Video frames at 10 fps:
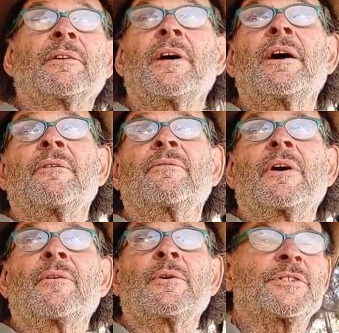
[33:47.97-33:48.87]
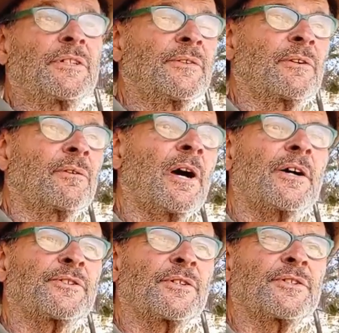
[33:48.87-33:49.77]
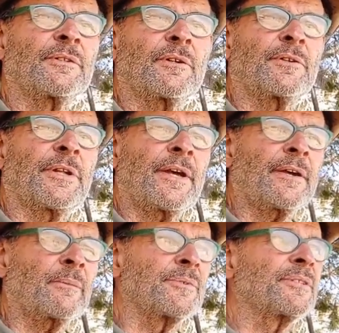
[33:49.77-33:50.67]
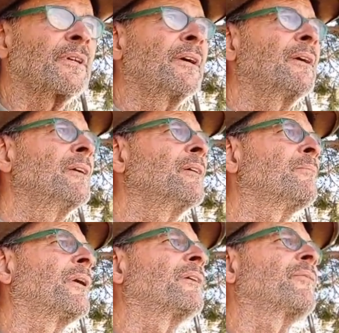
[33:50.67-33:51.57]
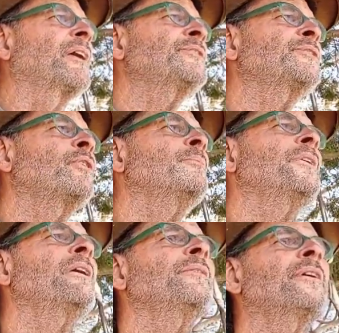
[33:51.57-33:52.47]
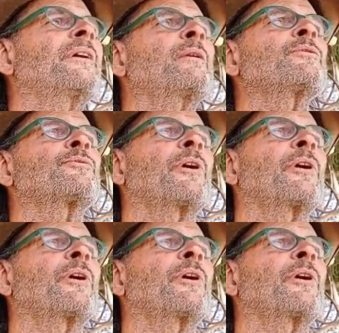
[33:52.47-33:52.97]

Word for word: in my life. I've only seen their lodges and their dams. But if I saw them down there,